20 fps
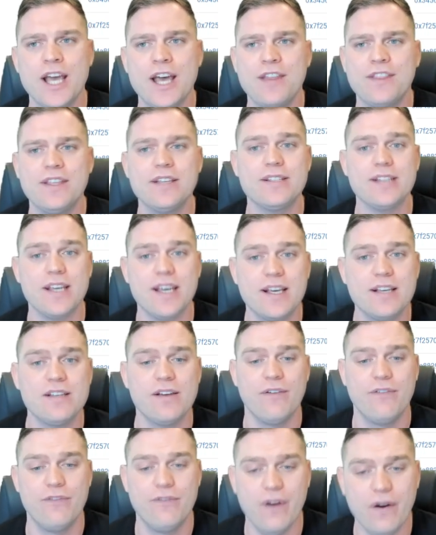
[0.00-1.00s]
This is
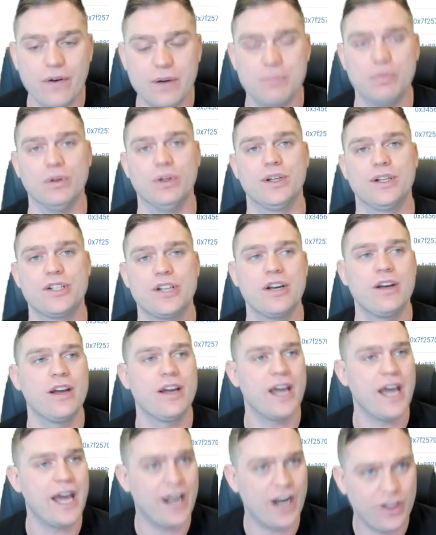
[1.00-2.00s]
very bullish,
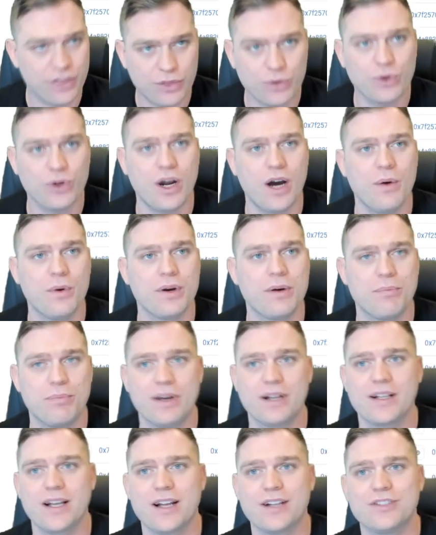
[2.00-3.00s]
and I thought I would
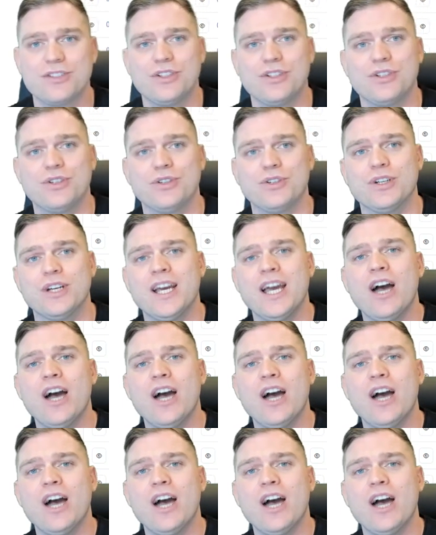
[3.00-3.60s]
bring that to you.